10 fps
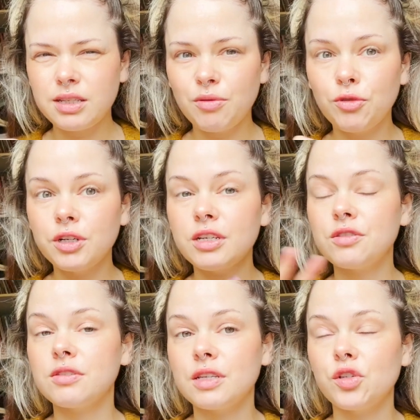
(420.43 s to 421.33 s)
morning, so
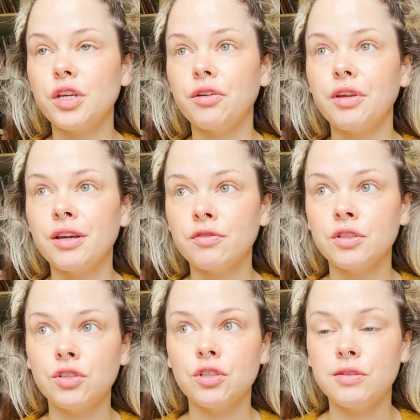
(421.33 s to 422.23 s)
essentially I only have till
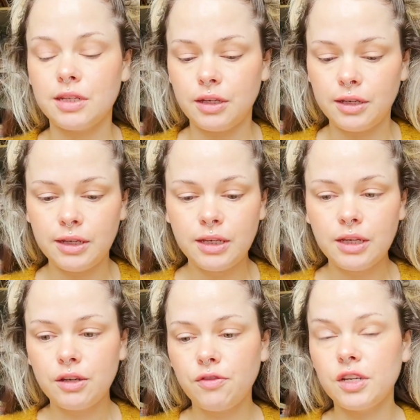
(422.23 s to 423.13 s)
Tuesday
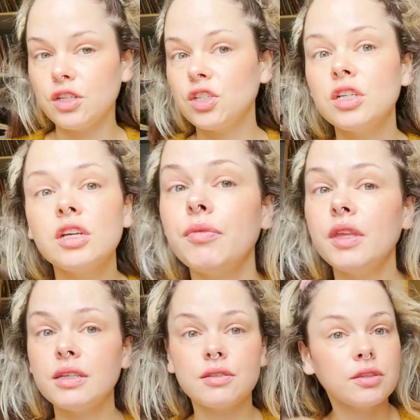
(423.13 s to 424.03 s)
to finish. Yeah,
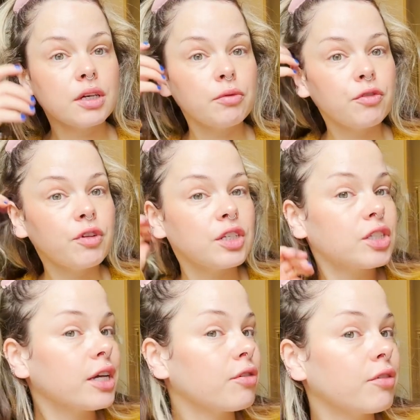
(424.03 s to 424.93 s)
so I thought we'd finish
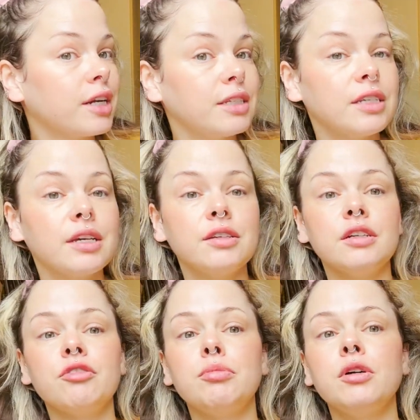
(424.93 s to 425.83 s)
getting ready together.
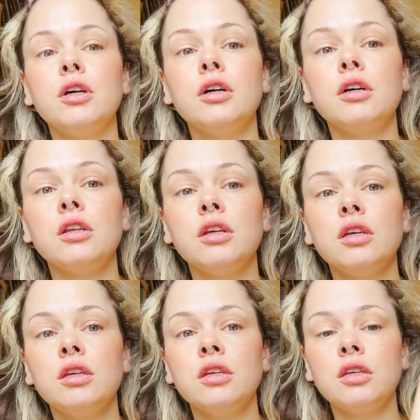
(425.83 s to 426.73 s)
I've put on,
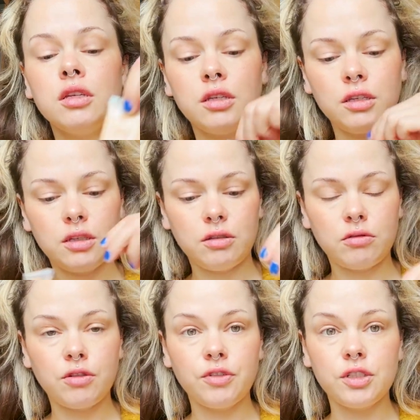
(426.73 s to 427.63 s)
what
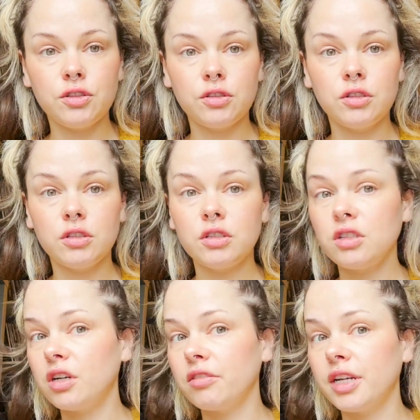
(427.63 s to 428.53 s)
have I done
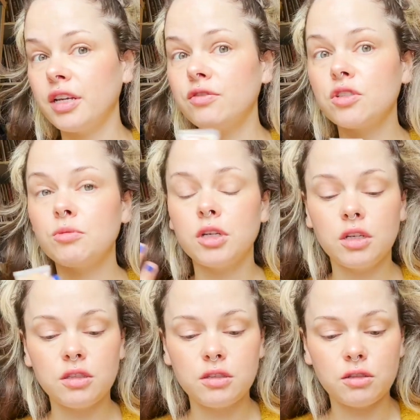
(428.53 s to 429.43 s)
already? I've just put
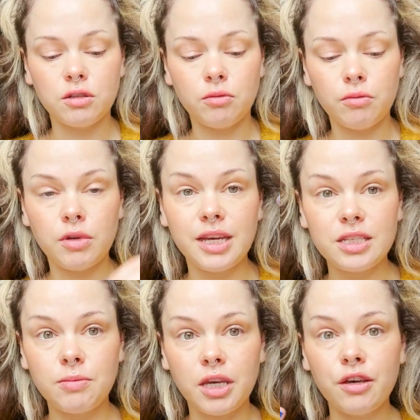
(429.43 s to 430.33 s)
on some
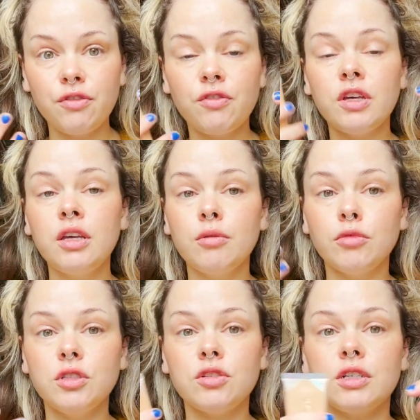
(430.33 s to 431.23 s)
SPF
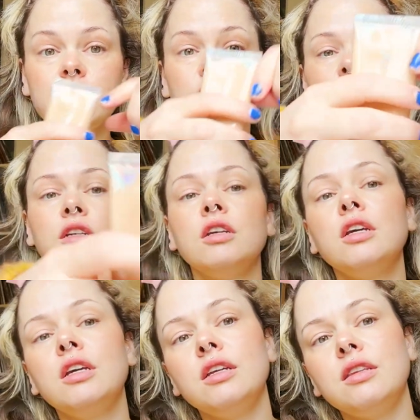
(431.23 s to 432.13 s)
moisturizer,
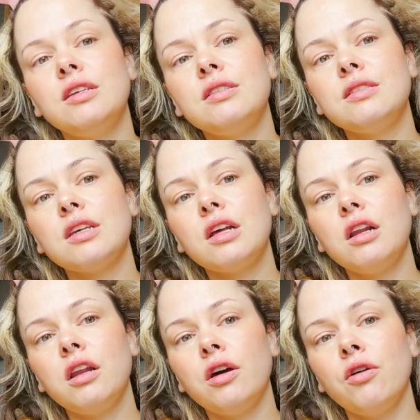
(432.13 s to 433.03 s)
this
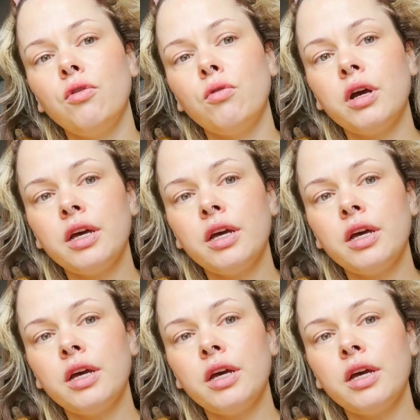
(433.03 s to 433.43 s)
glow,